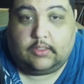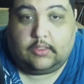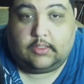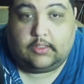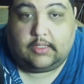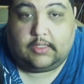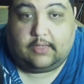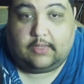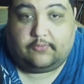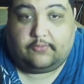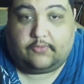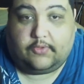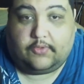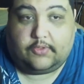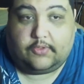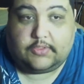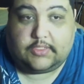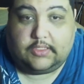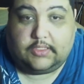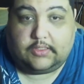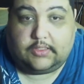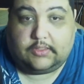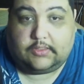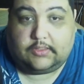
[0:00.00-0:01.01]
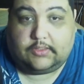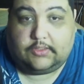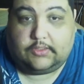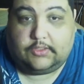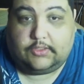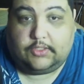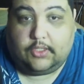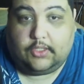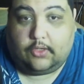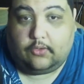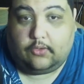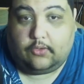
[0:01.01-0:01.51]
Now, for those that
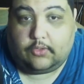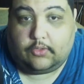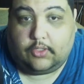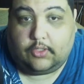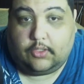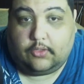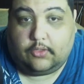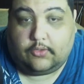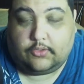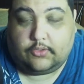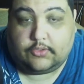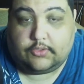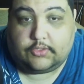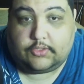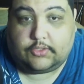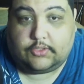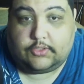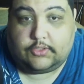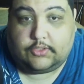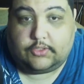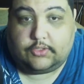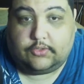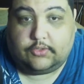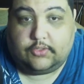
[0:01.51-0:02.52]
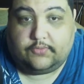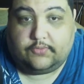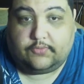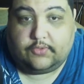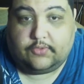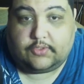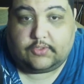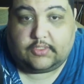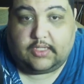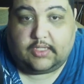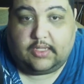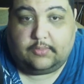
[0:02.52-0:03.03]
don't know, there's two
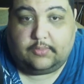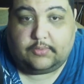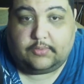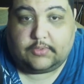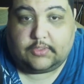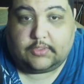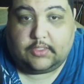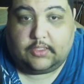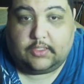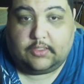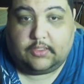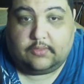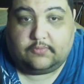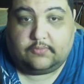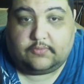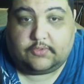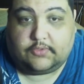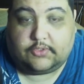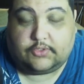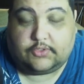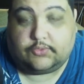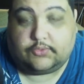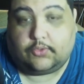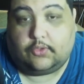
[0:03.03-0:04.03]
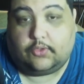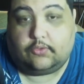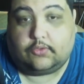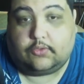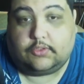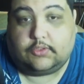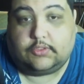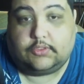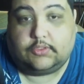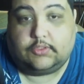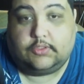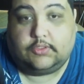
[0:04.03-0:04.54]
different types of
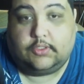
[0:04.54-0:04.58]
strokes.